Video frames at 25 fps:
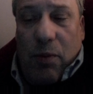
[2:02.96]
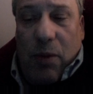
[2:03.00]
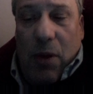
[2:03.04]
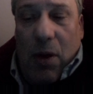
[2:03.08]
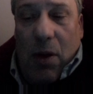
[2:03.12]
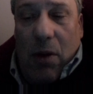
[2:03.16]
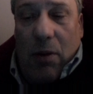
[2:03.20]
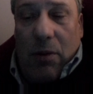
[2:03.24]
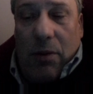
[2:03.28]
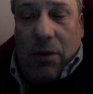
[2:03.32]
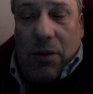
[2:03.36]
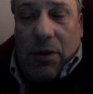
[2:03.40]

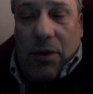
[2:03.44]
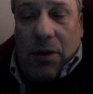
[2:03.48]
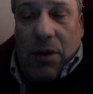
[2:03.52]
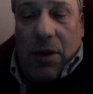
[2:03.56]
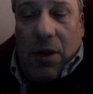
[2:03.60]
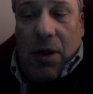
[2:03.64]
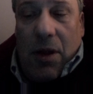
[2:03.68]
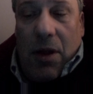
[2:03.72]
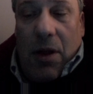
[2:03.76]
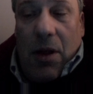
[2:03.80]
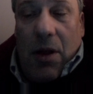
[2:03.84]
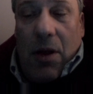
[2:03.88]
poles,
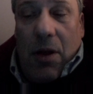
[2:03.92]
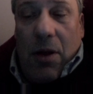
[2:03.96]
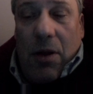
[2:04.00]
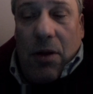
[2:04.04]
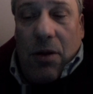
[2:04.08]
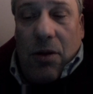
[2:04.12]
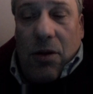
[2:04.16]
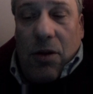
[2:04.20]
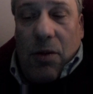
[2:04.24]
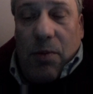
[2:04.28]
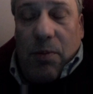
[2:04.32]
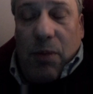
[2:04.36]

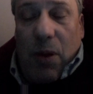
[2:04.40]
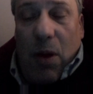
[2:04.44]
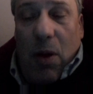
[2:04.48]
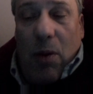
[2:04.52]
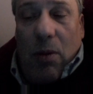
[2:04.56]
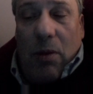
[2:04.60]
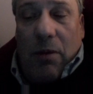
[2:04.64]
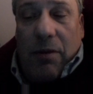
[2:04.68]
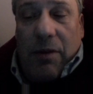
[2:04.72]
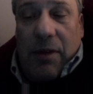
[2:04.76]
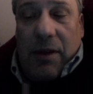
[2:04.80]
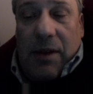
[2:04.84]
the
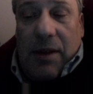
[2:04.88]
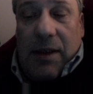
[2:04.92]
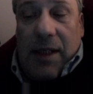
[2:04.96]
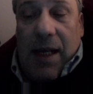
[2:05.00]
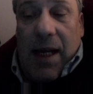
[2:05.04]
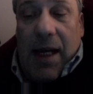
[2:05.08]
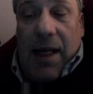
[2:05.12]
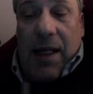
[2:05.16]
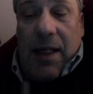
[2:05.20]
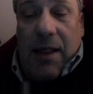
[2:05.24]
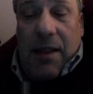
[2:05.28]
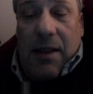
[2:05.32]
pole of
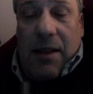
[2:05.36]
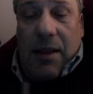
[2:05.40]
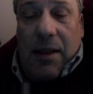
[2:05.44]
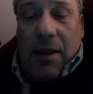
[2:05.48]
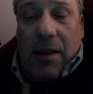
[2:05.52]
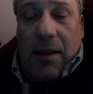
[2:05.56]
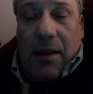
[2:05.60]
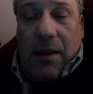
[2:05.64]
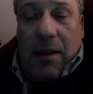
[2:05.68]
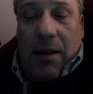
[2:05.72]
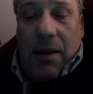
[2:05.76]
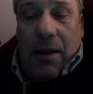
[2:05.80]
anxiety
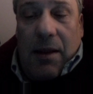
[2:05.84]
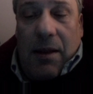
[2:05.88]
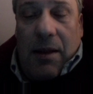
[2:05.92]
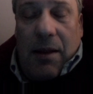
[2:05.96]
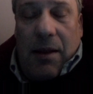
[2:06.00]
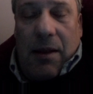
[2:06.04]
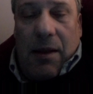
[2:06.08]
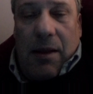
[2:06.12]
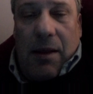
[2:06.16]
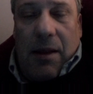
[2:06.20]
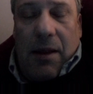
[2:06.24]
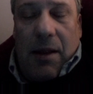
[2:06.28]

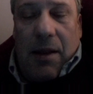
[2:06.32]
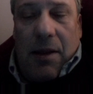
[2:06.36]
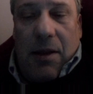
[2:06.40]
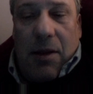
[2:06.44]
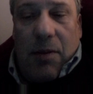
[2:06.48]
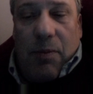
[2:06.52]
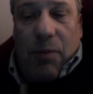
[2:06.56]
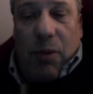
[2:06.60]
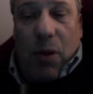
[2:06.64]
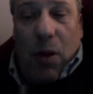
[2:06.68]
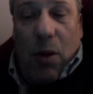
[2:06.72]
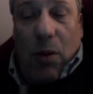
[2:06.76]
and
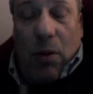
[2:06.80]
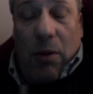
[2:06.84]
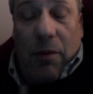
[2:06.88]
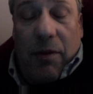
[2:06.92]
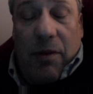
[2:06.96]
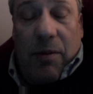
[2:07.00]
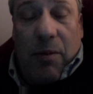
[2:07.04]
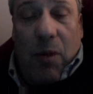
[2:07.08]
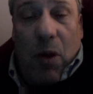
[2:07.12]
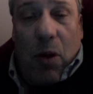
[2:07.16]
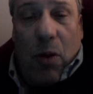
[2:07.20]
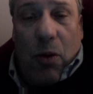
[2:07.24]
the pole of
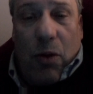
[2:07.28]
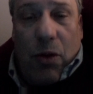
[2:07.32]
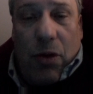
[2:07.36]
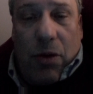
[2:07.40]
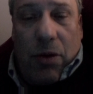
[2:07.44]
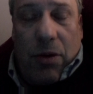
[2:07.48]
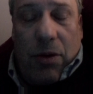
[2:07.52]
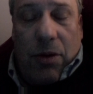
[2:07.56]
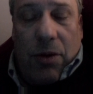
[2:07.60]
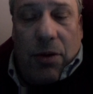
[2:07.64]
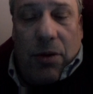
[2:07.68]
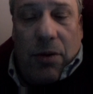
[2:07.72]

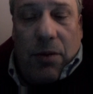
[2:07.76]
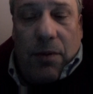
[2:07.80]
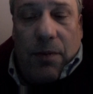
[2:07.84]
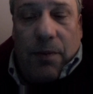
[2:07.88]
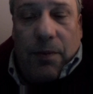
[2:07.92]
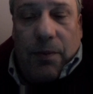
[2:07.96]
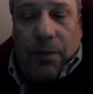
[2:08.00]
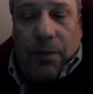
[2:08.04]
emotions.